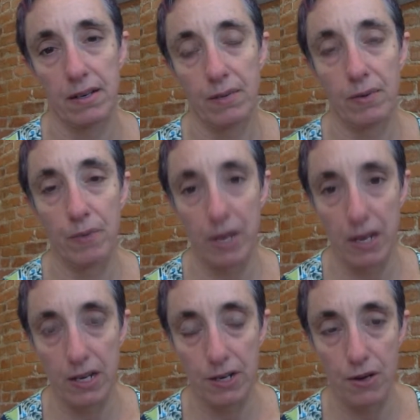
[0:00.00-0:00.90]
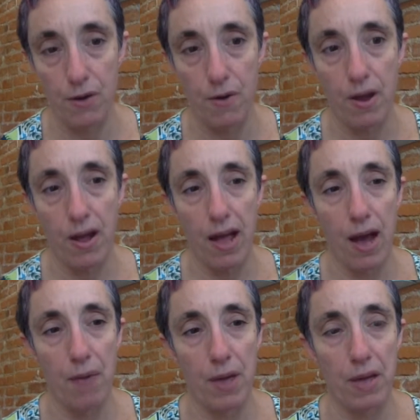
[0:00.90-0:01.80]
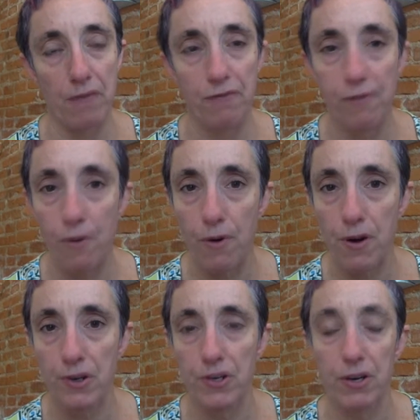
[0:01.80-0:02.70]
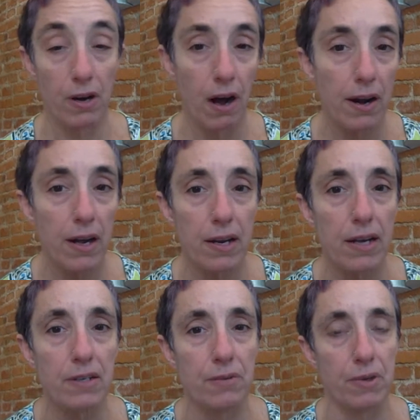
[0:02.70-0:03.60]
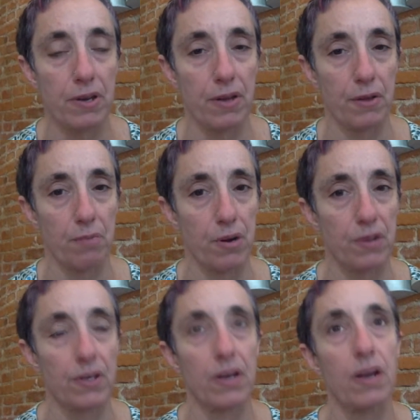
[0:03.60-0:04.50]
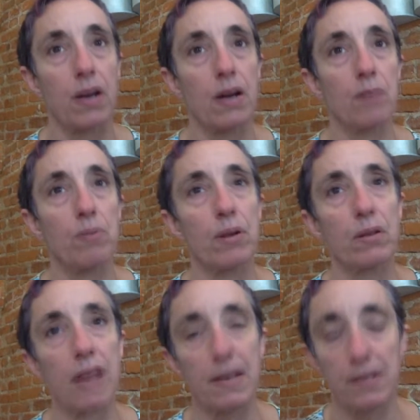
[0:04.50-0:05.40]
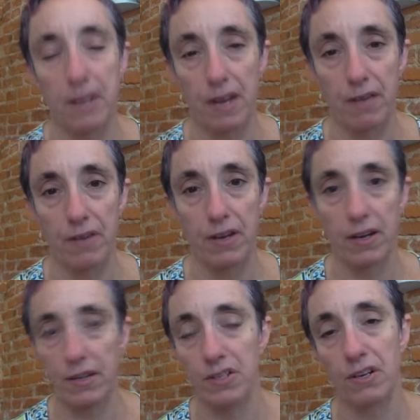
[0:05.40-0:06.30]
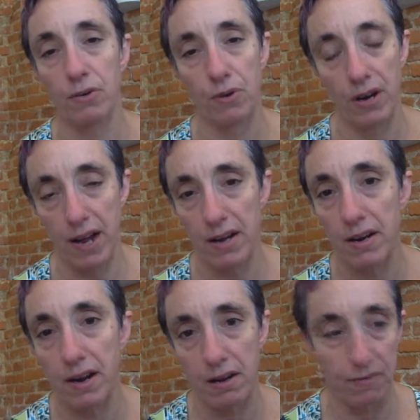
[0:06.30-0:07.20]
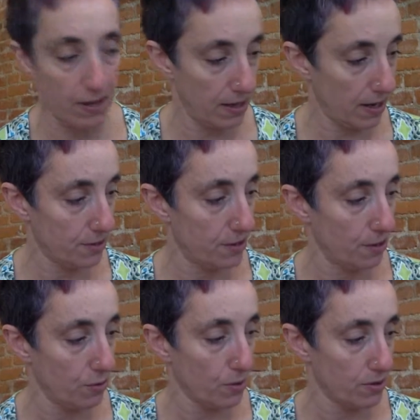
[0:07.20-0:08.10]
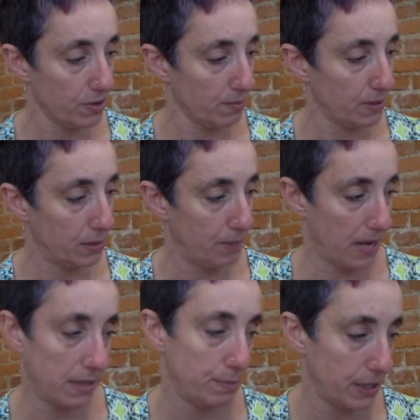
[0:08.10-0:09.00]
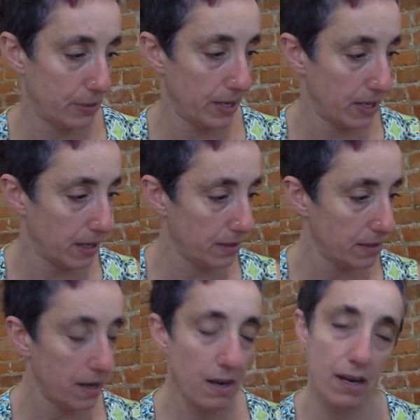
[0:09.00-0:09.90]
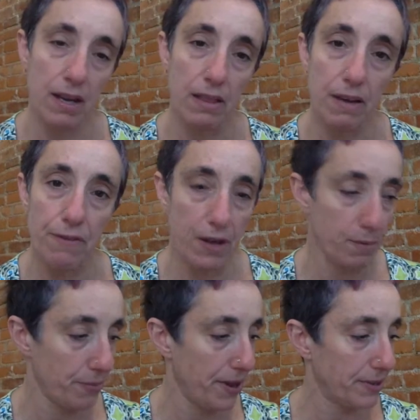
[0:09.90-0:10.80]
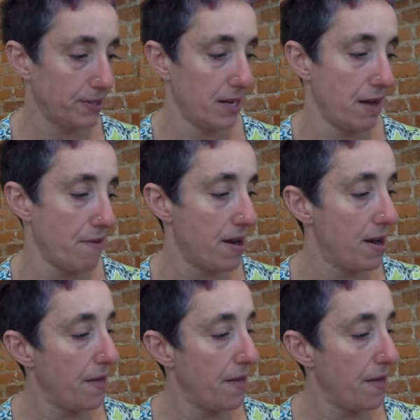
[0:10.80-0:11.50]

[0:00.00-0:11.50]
when we need to, how we forge not connection with another person, but a lessening of connection or an ending of connection or some space between us. I love the complexity of it.